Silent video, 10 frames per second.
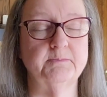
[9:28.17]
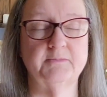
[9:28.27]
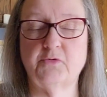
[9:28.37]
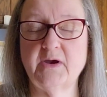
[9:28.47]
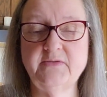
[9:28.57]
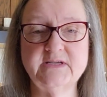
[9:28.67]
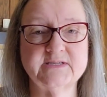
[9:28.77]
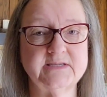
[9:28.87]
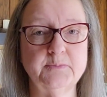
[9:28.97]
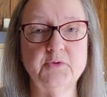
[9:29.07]
gravy is
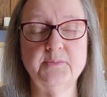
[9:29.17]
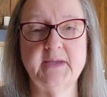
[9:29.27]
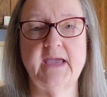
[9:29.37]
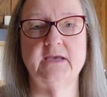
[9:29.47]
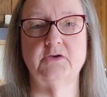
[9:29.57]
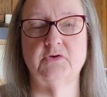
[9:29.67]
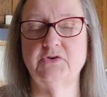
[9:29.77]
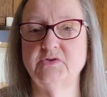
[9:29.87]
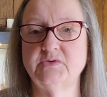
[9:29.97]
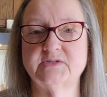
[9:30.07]
simple to make. You can
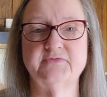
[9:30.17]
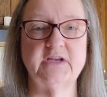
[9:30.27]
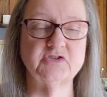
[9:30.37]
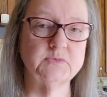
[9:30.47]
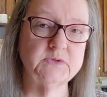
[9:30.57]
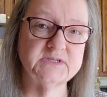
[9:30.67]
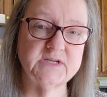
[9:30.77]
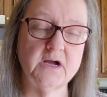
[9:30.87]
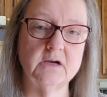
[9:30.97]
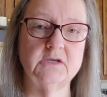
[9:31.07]
use vegetable
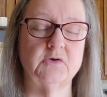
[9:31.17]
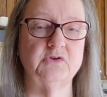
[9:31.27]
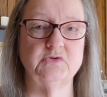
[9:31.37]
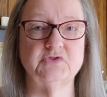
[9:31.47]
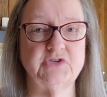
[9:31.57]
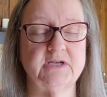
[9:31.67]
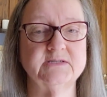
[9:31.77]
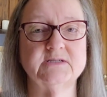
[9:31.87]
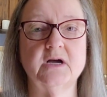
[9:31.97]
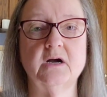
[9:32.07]
stock. You can use chicken
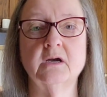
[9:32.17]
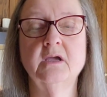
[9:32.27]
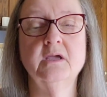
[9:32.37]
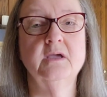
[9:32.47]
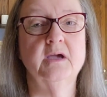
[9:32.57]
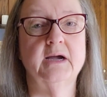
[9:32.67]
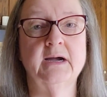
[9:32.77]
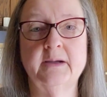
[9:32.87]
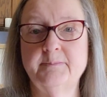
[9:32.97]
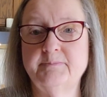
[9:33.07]
stock.
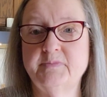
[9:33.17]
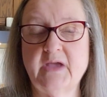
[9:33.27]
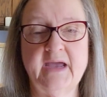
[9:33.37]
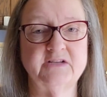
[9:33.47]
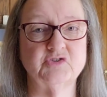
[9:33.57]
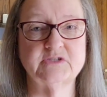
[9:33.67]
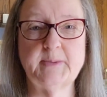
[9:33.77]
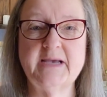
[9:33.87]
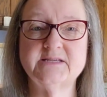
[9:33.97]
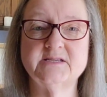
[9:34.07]
Add your
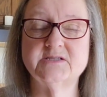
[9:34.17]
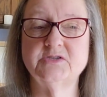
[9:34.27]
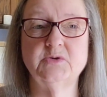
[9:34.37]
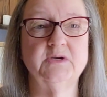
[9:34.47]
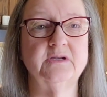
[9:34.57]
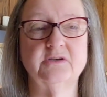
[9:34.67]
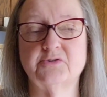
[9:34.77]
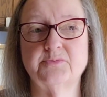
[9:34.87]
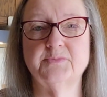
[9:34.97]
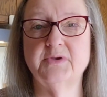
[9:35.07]
spices to it,
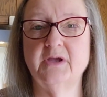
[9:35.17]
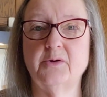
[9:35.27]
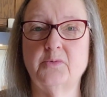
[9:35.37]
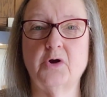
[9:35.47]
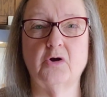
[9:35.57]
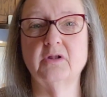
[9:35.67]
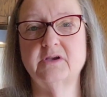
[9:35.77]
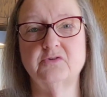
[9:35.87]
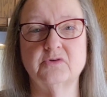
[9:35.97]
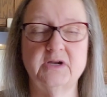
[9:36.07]
your
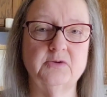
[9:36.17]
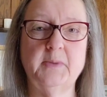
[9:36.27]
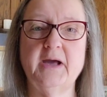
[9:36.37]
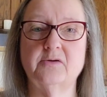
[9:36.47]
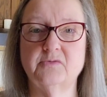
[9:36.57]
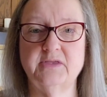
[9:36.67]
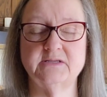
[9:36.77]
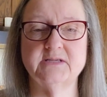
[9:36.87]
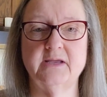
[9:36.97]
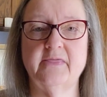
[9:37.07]
garlic, your onion powder,
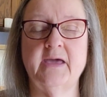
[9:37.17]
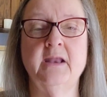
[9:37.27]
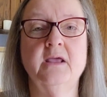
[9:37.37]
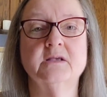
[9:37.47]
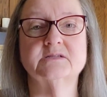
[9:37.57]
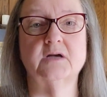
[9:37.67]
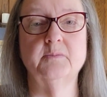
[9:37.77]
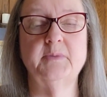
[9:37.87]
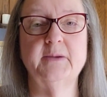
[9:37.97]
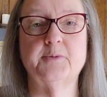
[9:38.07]
things like that, salt
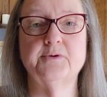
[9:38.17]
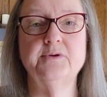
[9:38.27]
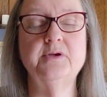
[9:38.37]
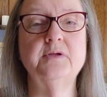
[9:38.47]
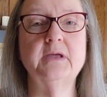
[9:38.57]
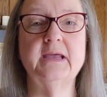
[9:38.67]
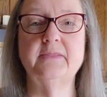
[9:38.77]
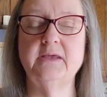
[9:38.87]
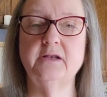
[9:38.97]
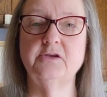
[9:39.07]
and pepper,
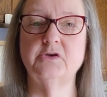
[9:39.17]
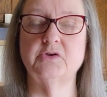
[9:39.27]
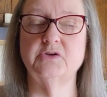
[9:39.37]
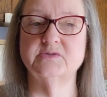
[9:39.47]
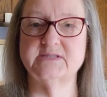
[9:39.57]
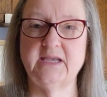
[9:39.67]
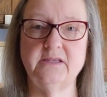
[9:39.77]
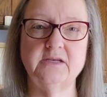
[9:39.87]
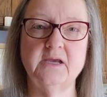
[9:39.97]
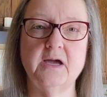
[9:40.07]
and then you can use
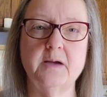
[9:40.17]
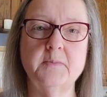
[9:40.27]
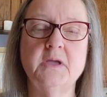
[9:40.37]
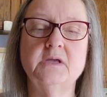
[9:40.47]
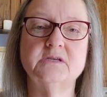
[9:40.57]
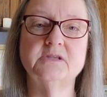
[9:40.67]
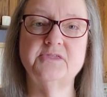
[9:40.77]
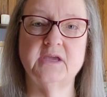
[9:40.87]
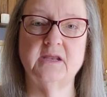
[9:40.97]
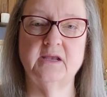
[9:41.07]
xanthan gum to
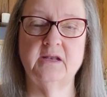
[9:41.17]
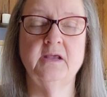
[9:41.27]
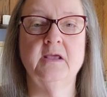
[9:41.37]
thicken it.